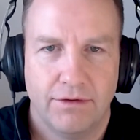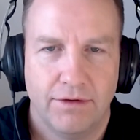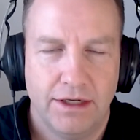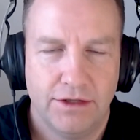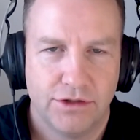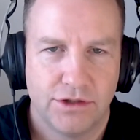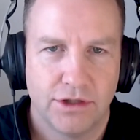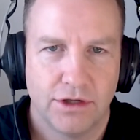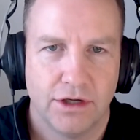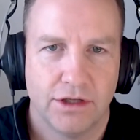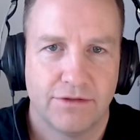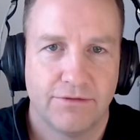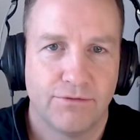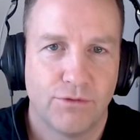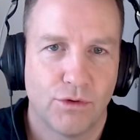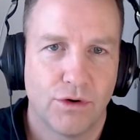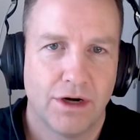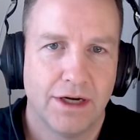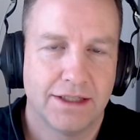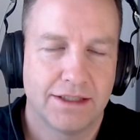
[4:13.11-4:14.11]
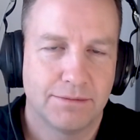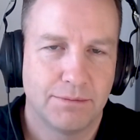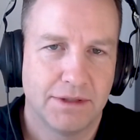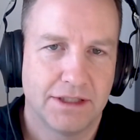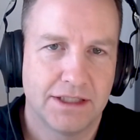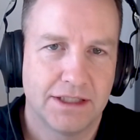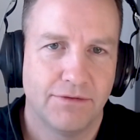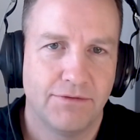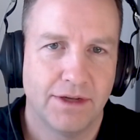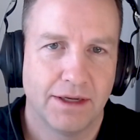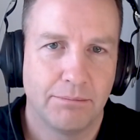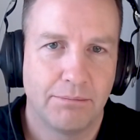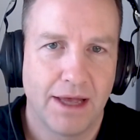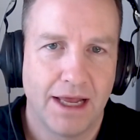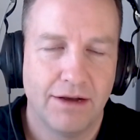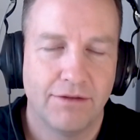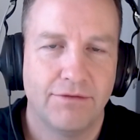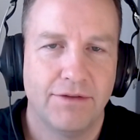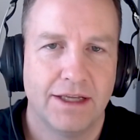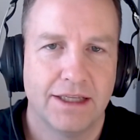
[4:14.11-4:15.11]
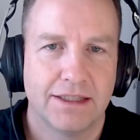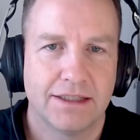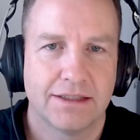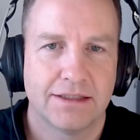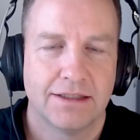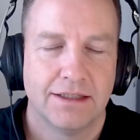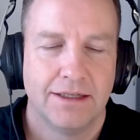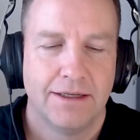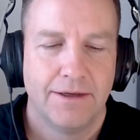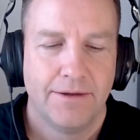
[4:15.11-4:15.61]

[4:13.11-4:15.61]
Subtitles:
insurance for its specific benefits.